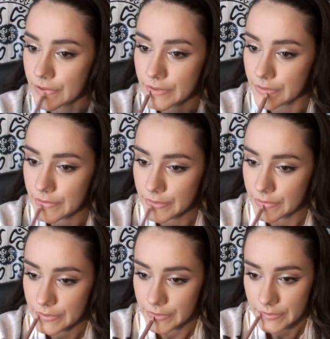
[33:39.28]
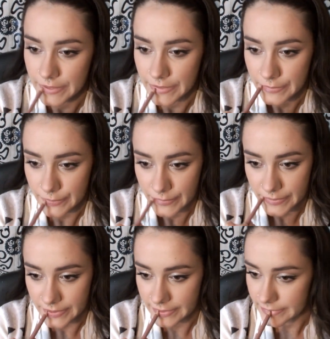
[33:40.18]
And then I'm just going to kind of
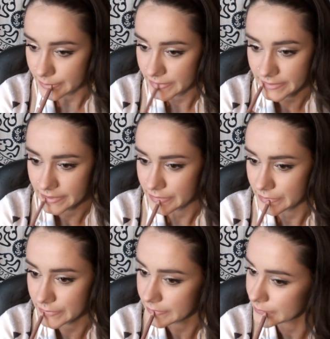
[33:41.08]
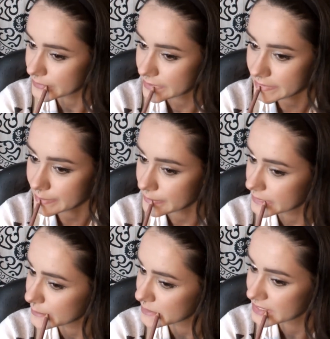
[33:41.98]
fill it in a little bit. Excuse my chapped
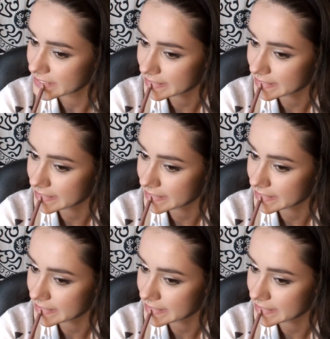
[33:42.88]
lips.